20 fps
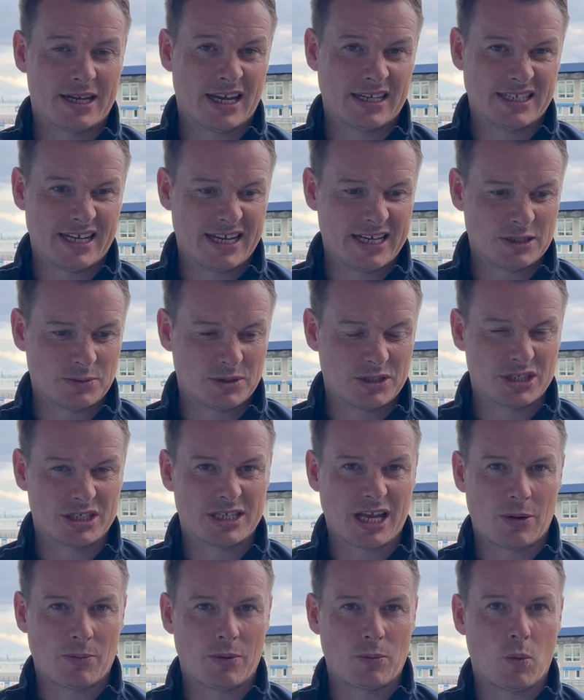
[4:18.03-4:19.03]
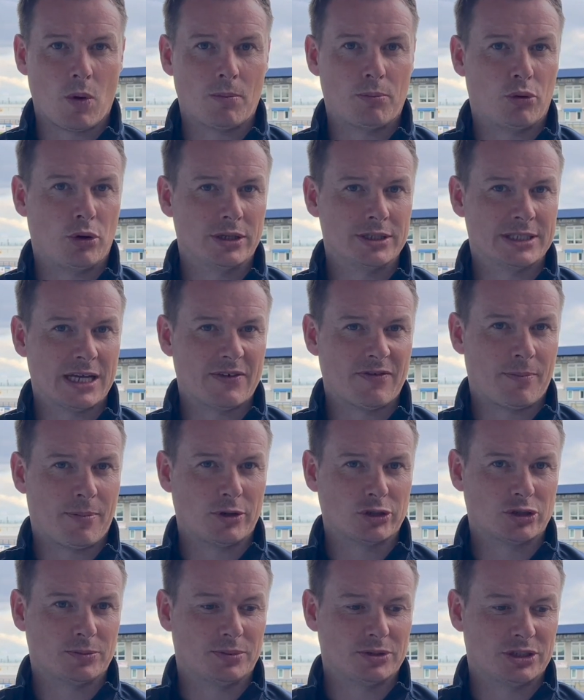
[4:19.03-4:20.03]
As it is, we just stand with 1 point out of
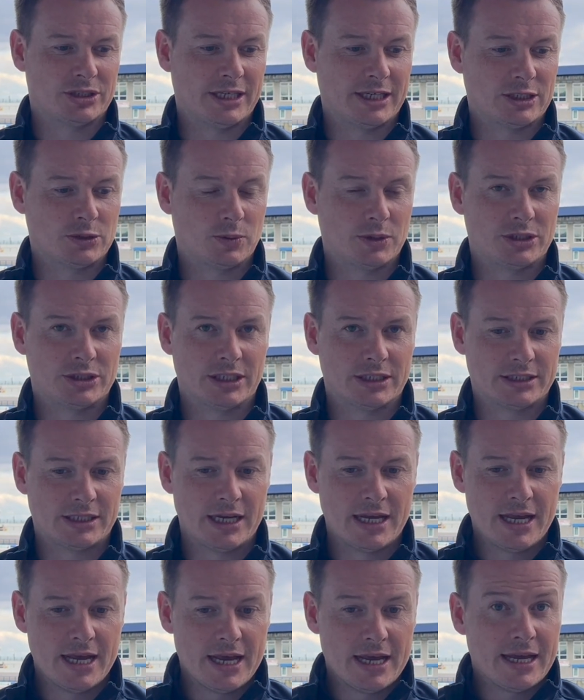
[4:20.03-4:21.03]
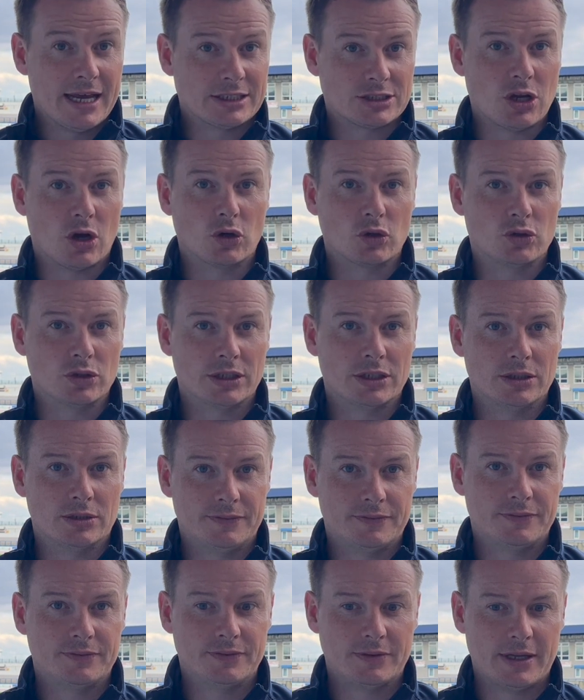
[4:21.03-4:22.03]
possible six, which is not good enough,
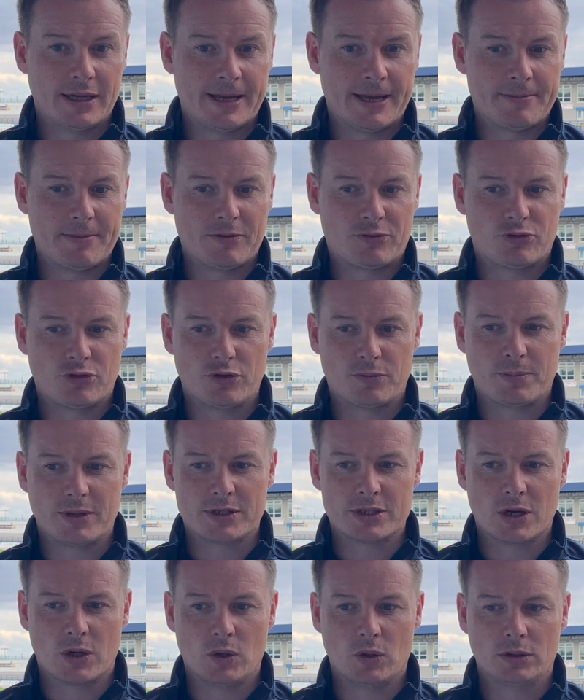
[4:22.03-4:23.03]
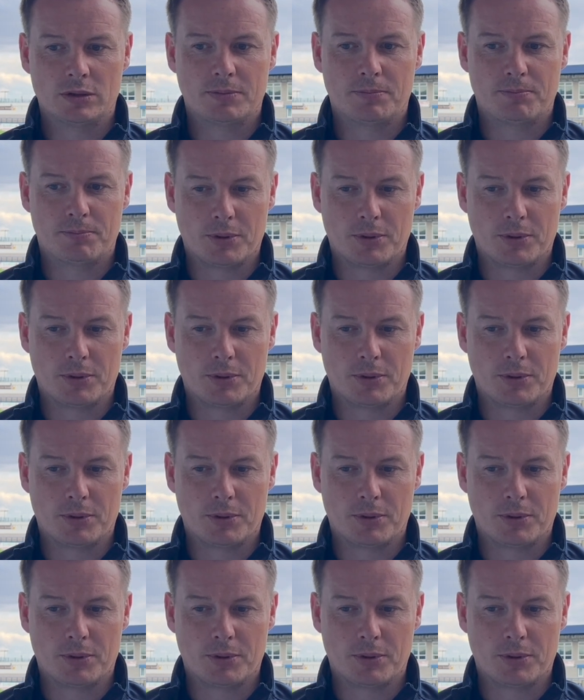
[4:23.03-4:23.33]
truth be told.